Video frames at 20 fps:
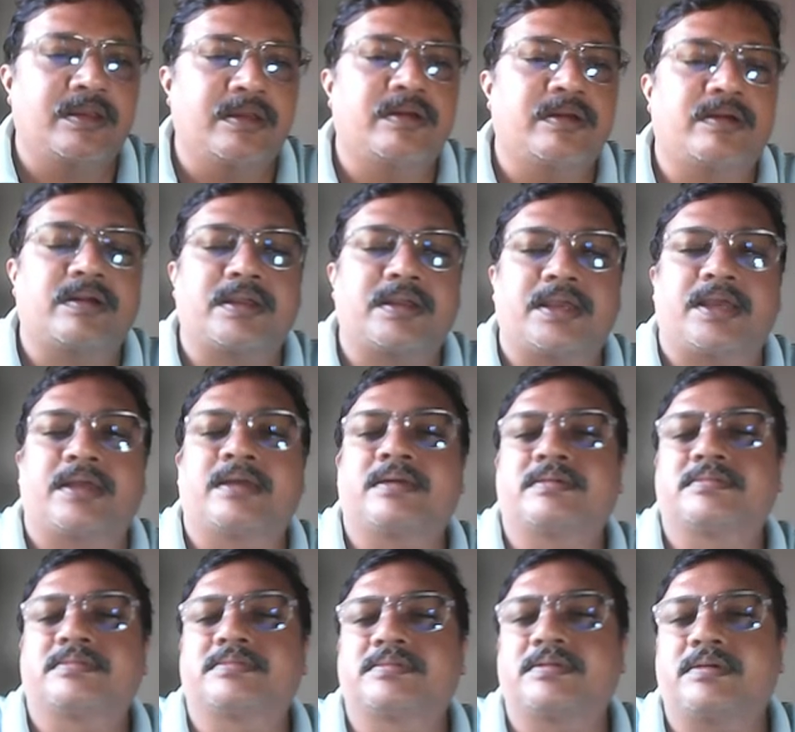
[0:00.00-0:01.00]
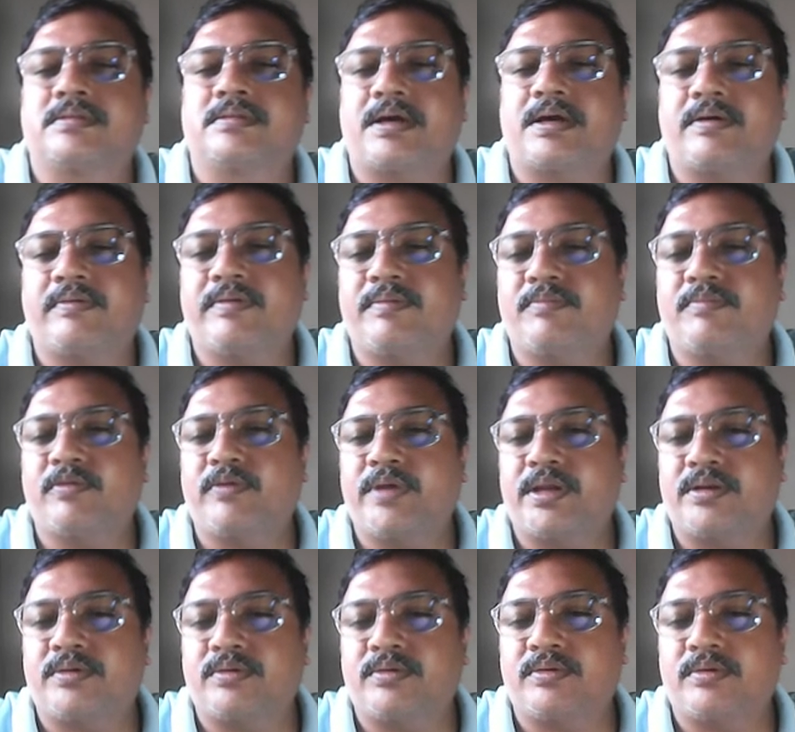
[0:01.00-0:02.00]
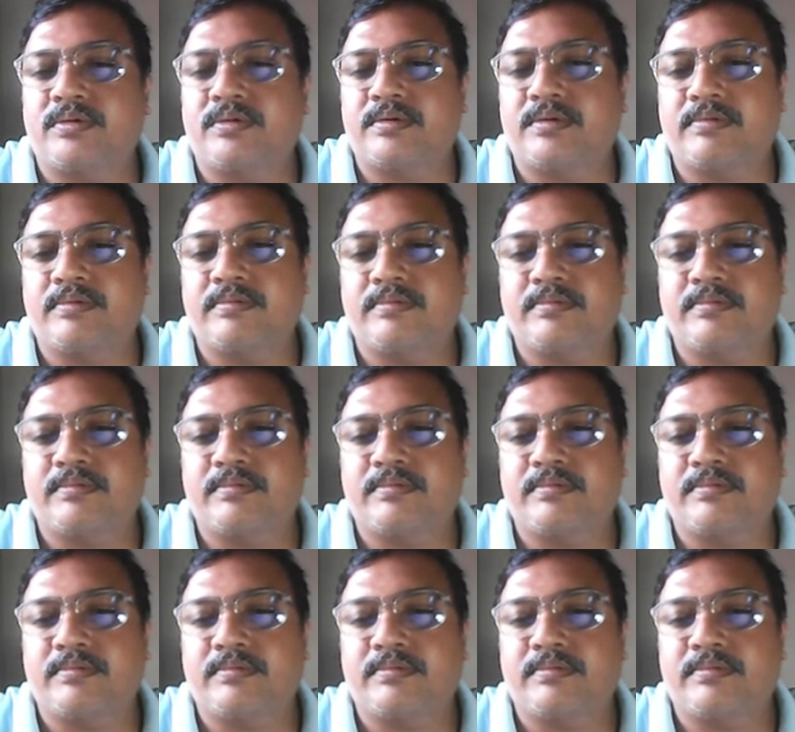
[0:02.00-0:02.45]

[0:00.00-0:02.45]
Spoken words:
Okay, so now we're moving to